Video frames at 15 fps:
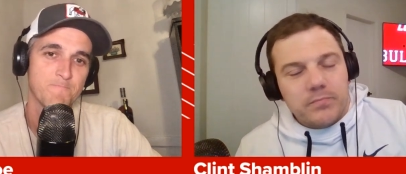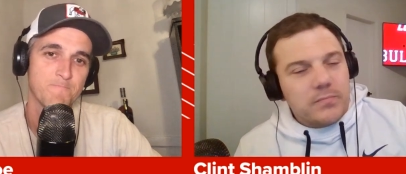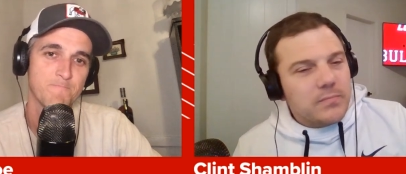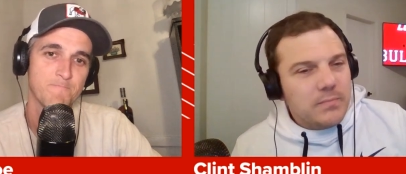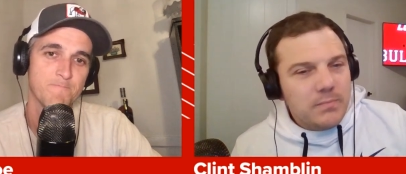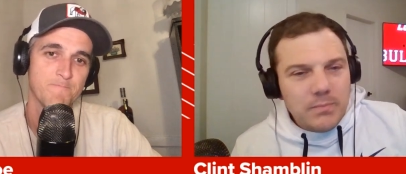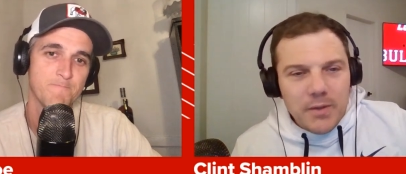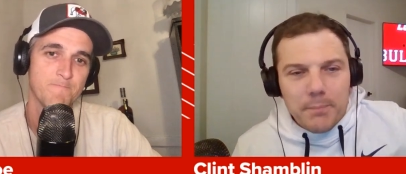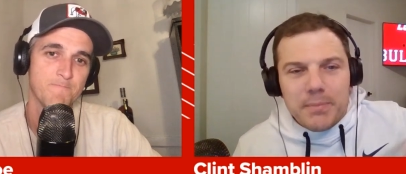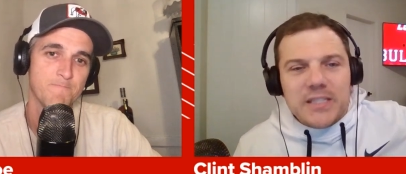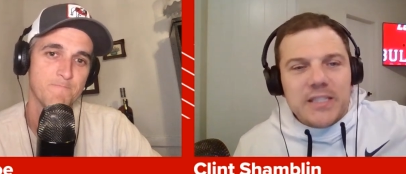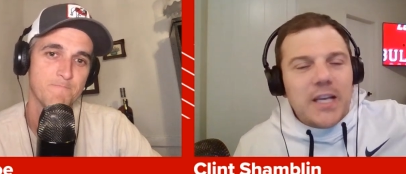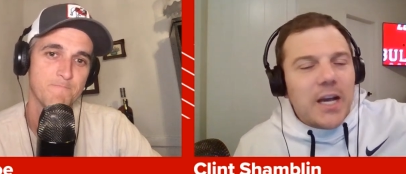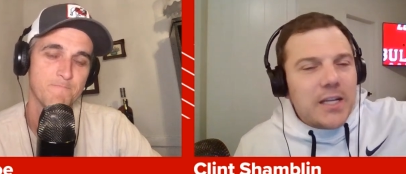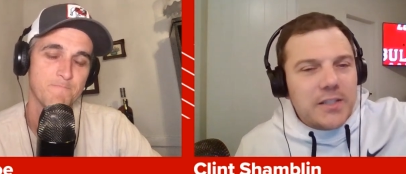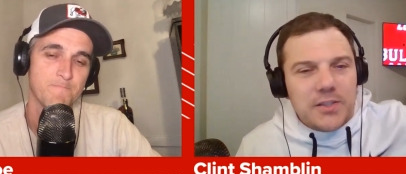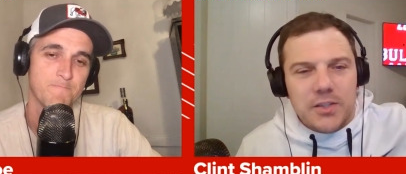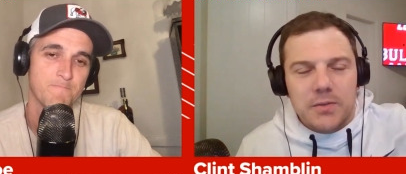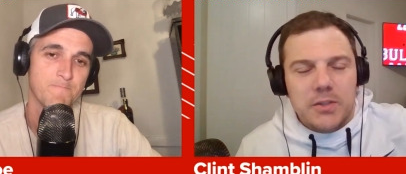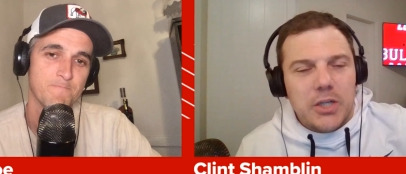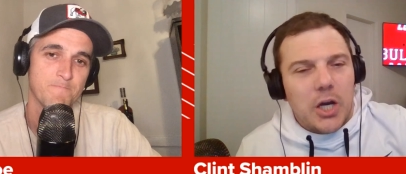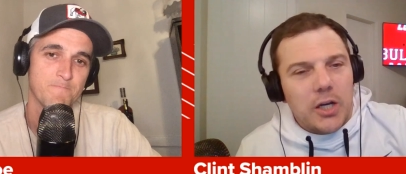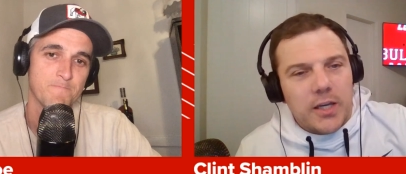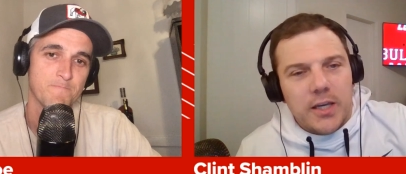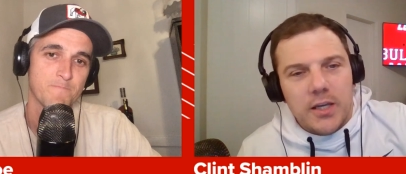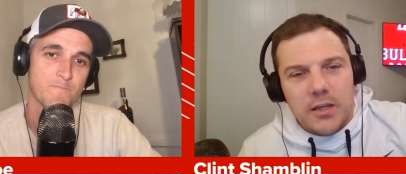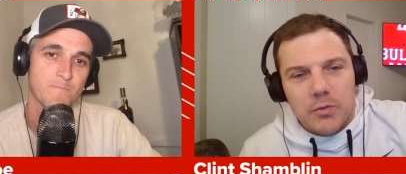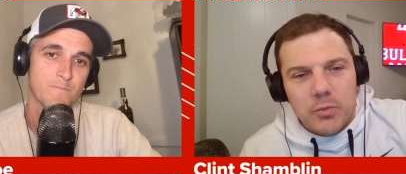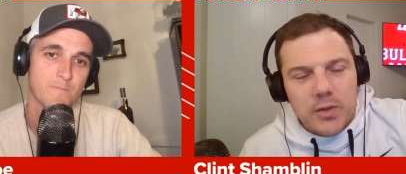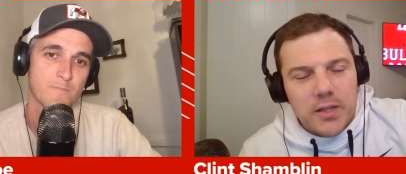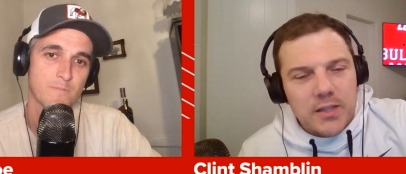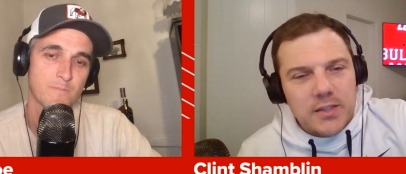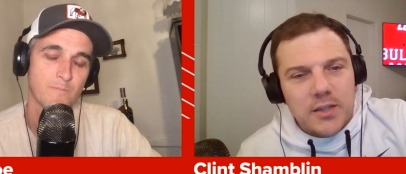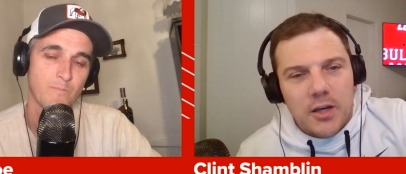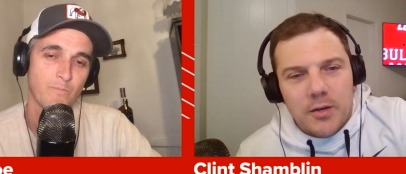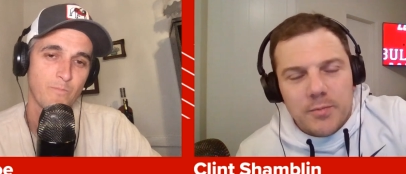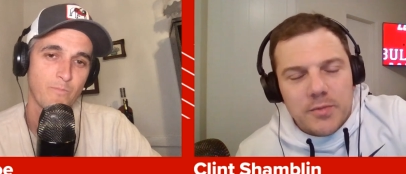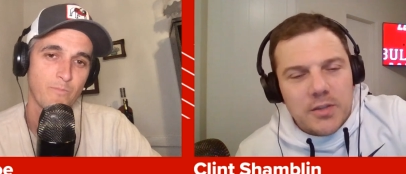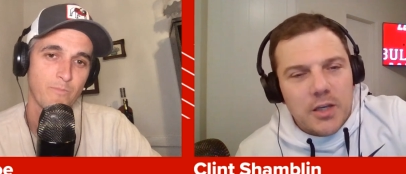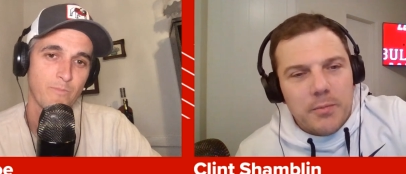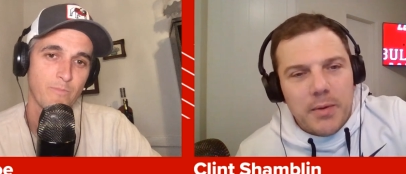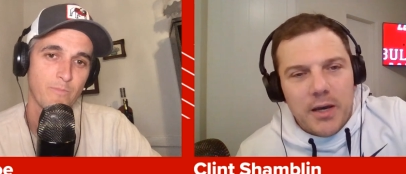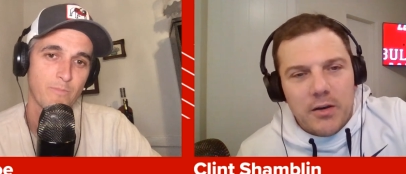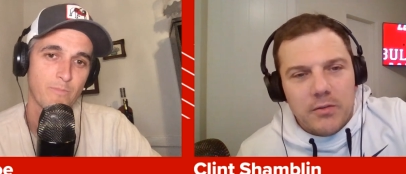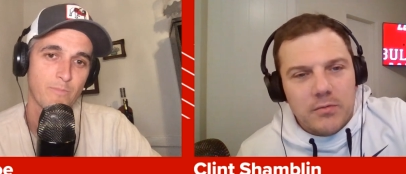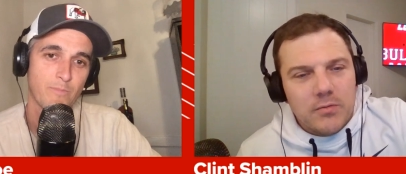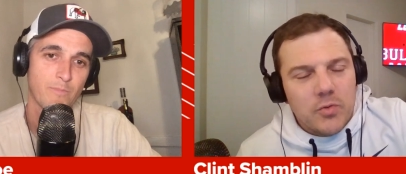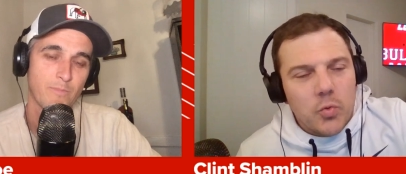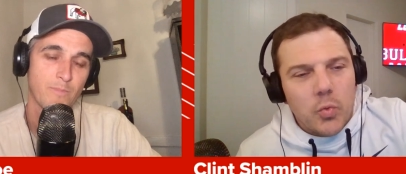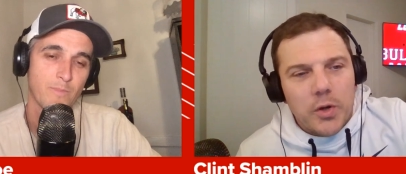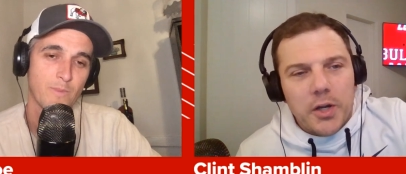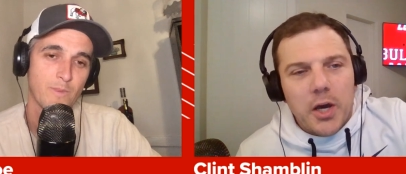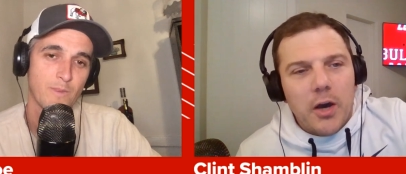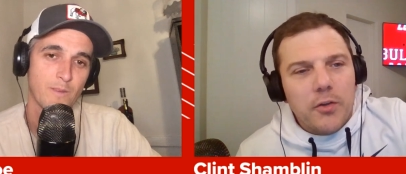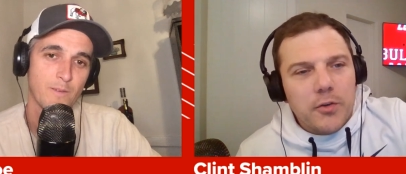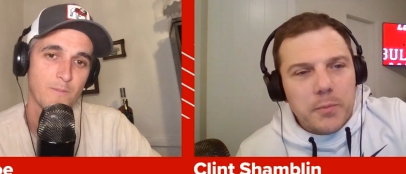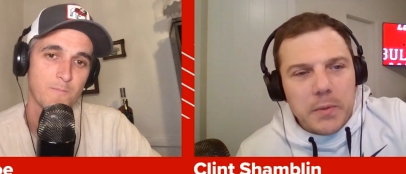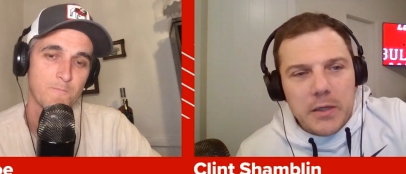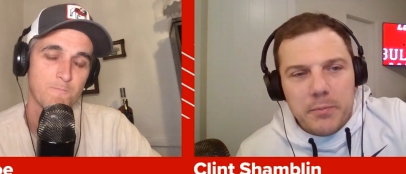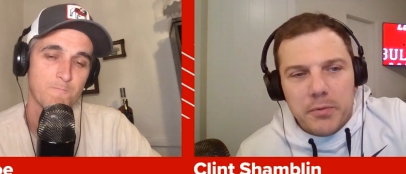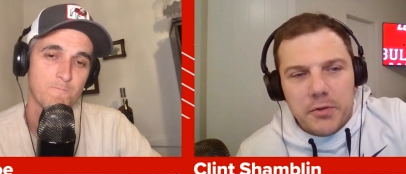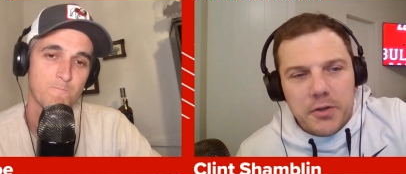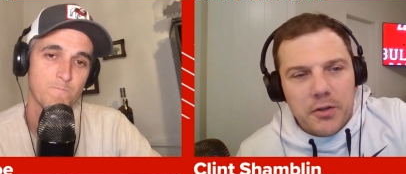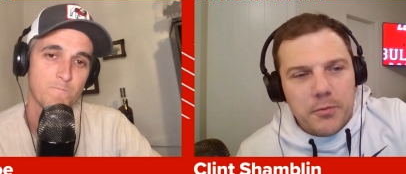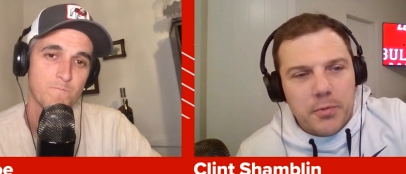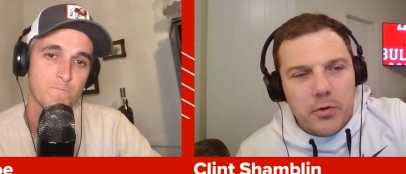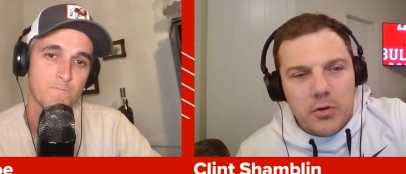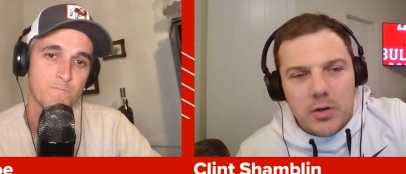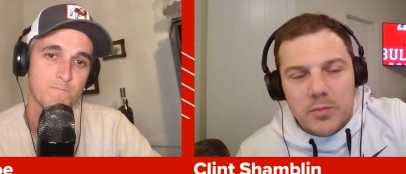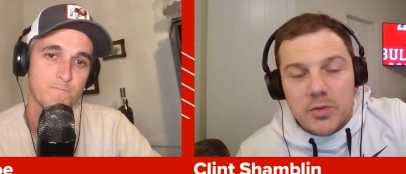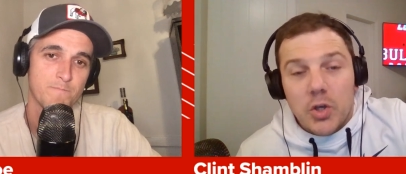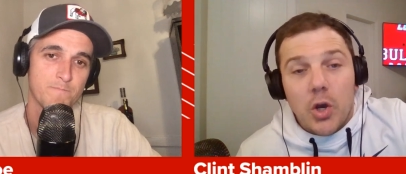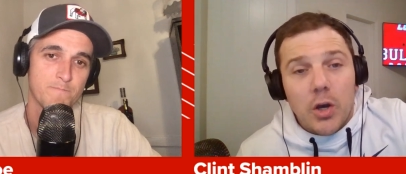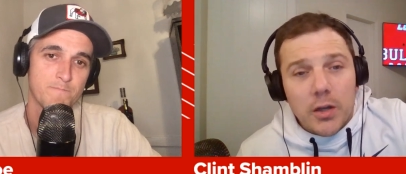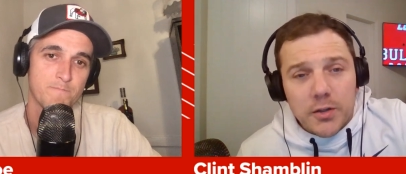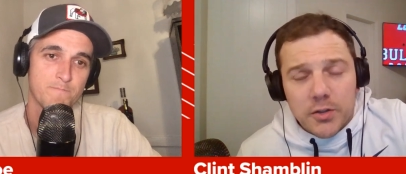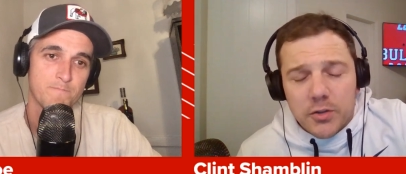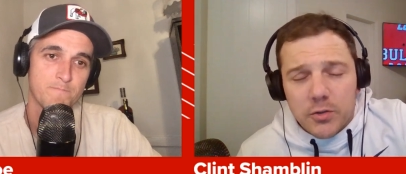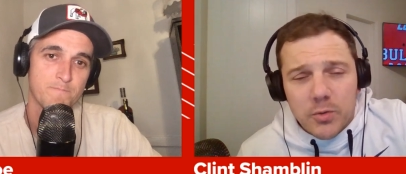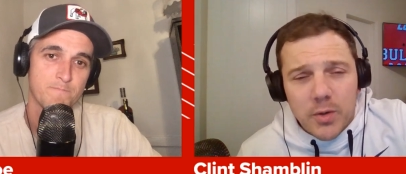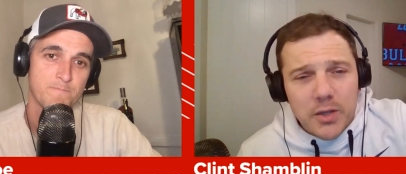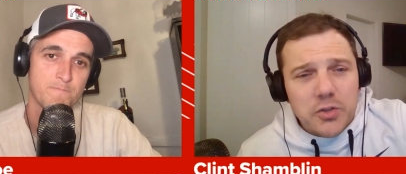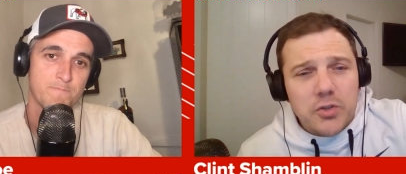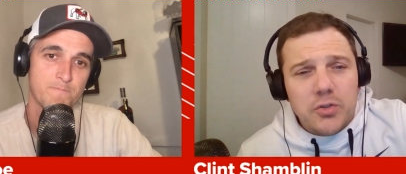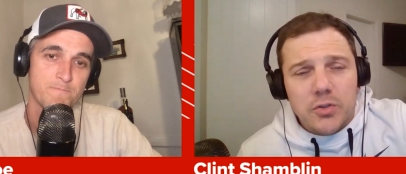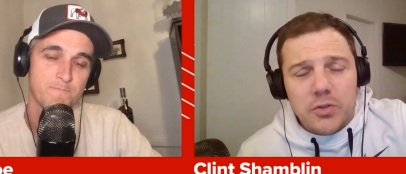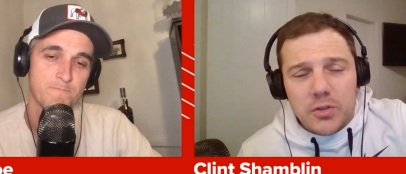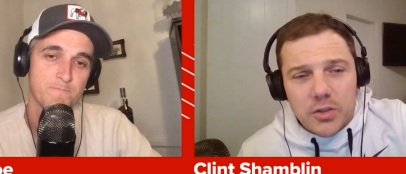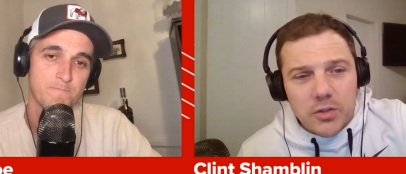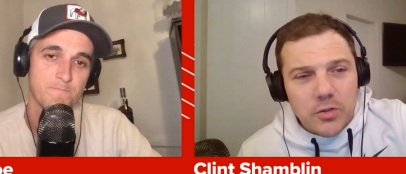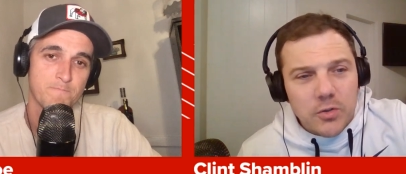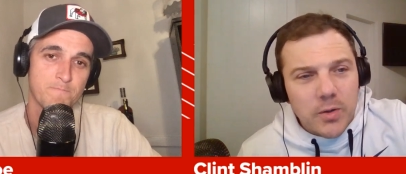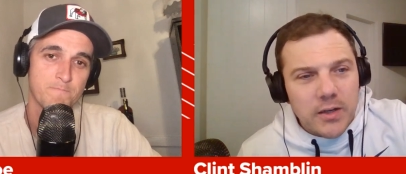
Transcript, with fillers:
Speaker 1: Mm-hmm. Besides talking with his gums about what other people in other programs ought do and should do,